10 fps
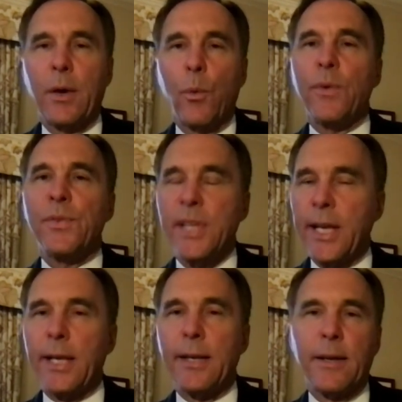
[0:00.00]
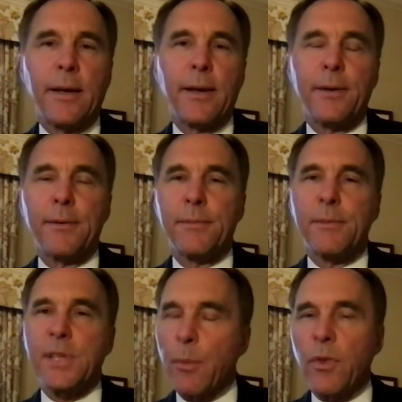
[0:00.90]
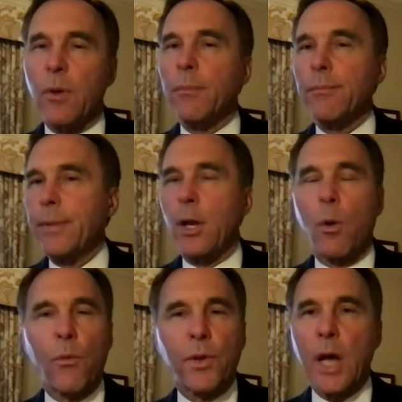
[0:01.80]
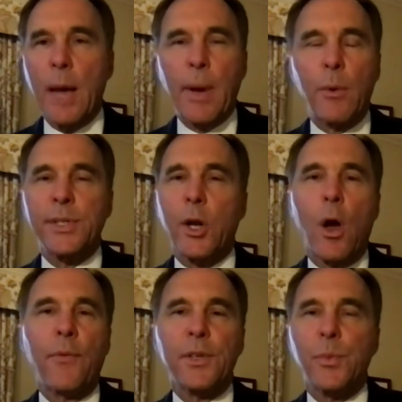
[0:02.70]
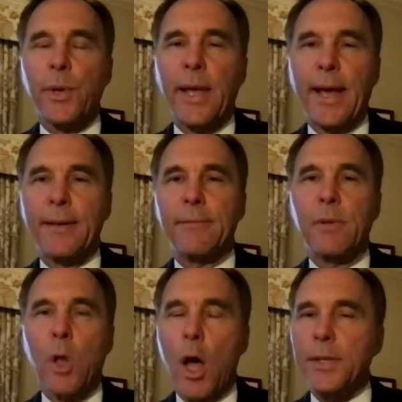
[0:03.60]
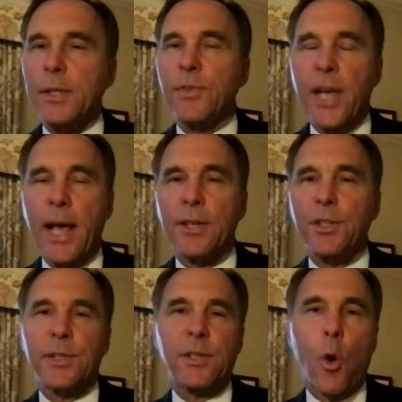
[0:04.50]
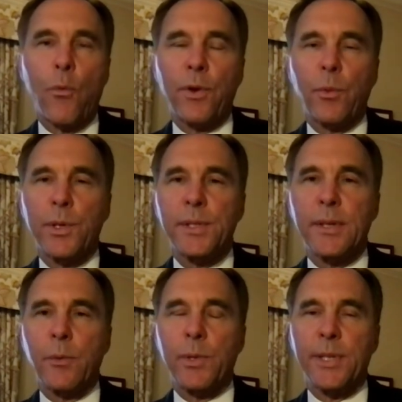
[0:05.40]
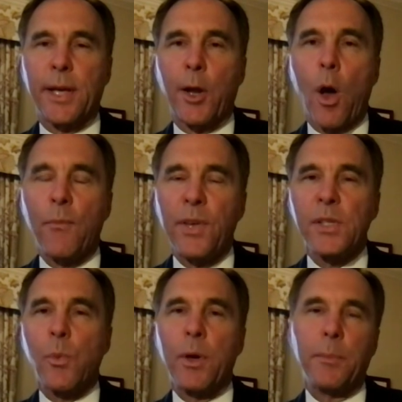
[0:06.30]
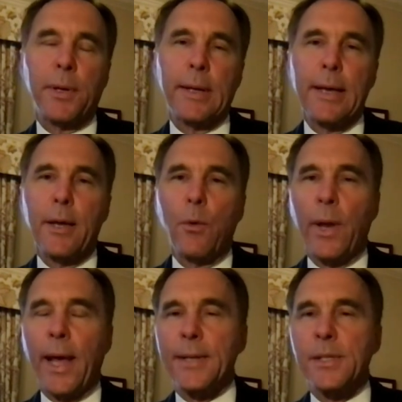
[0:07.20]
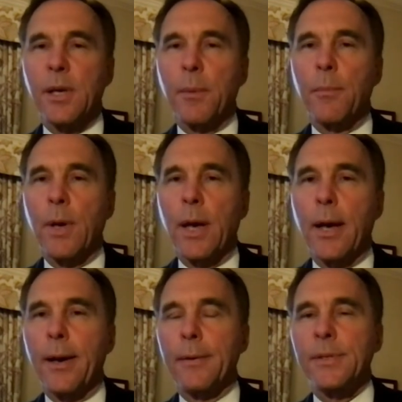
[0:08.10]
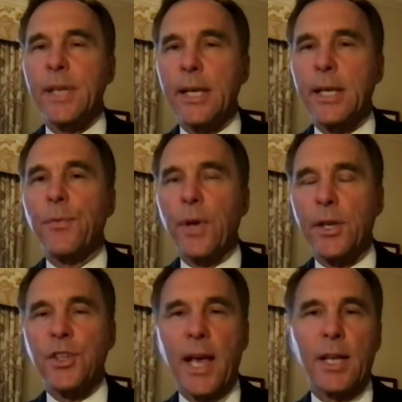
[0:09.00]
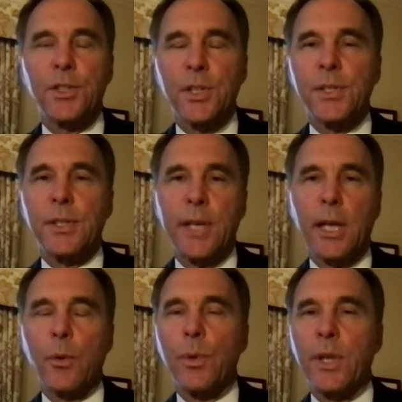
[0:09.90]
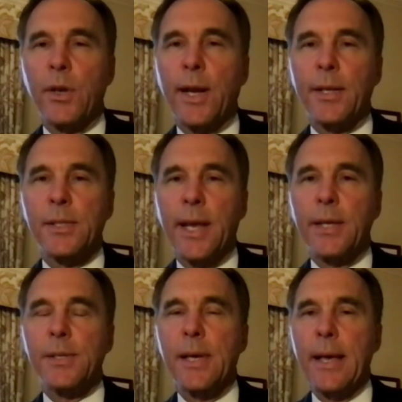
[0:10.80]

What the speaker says: we've seen some of them. Over the time I was in office, we had lots of challenges. COVID was an obvious one, but we had some significant challenges in dealing with the United States.